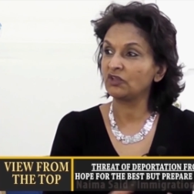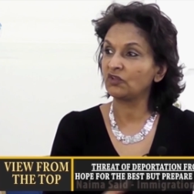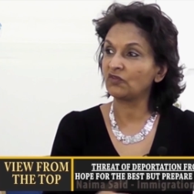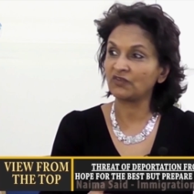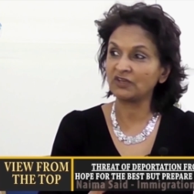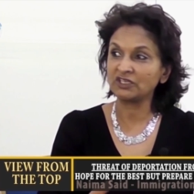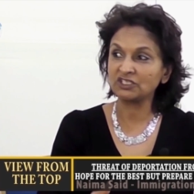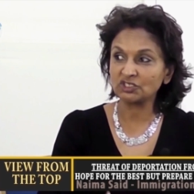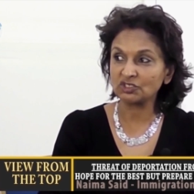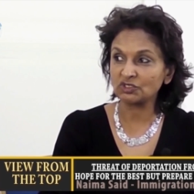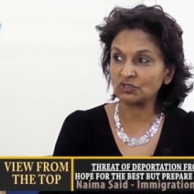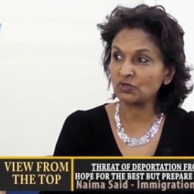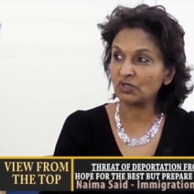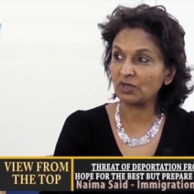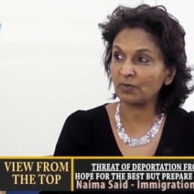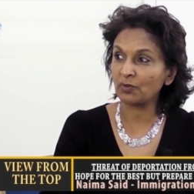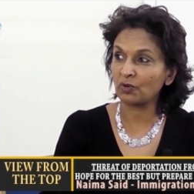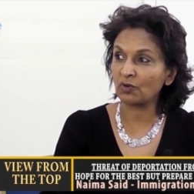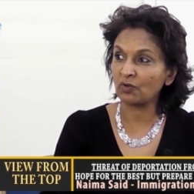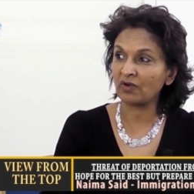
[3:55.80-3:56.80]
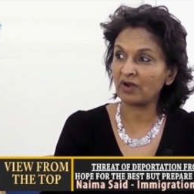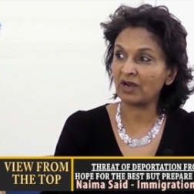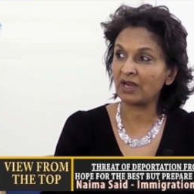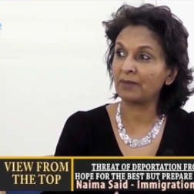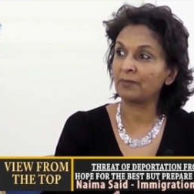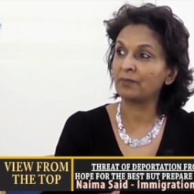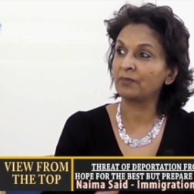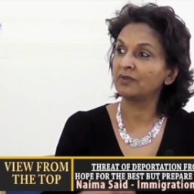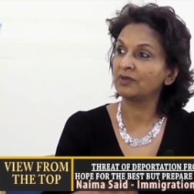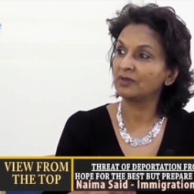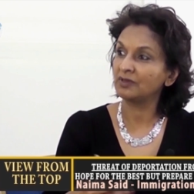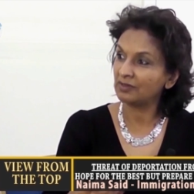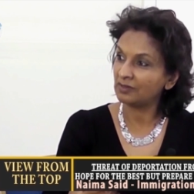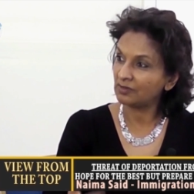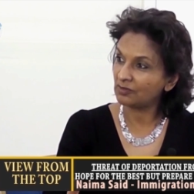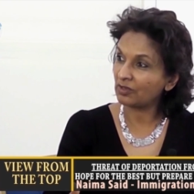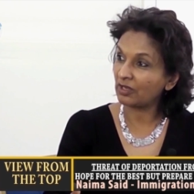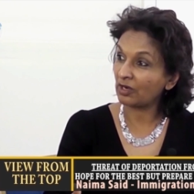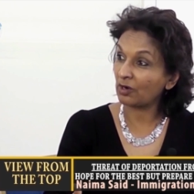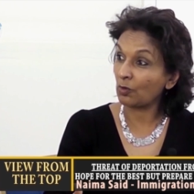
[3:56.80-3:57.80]
You finish a two-year program.
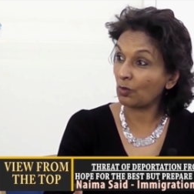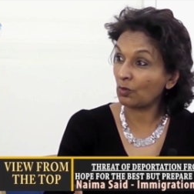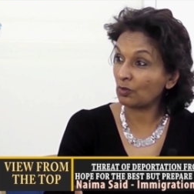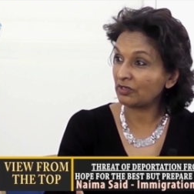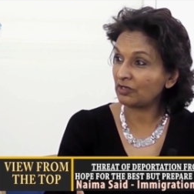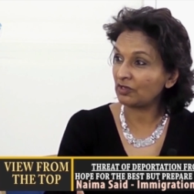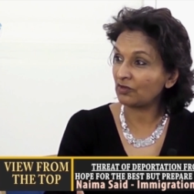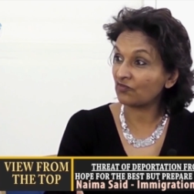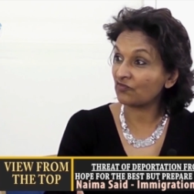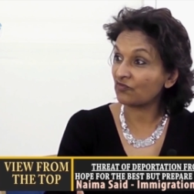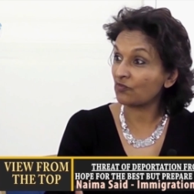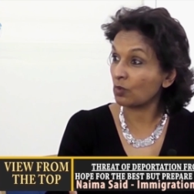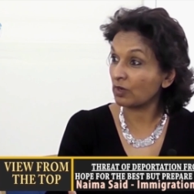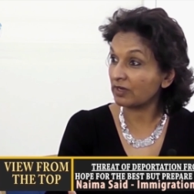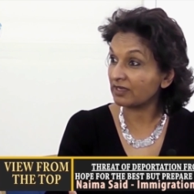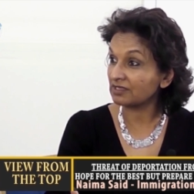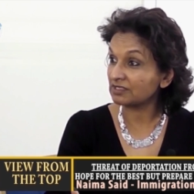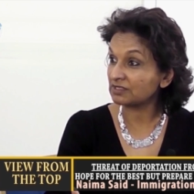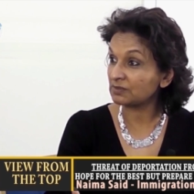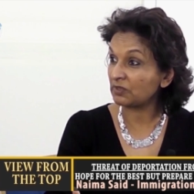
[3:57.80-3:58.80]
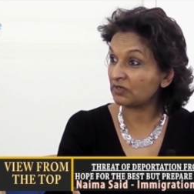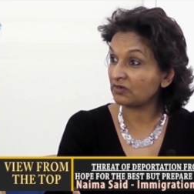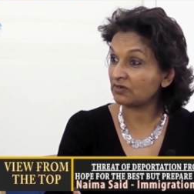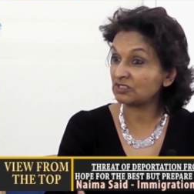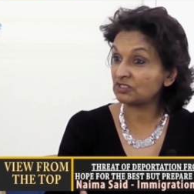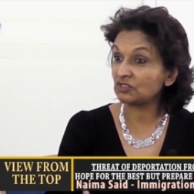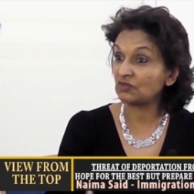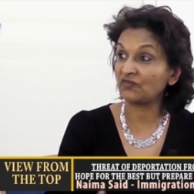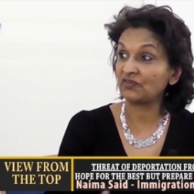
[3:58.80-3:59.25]
You get a whole year of work experience.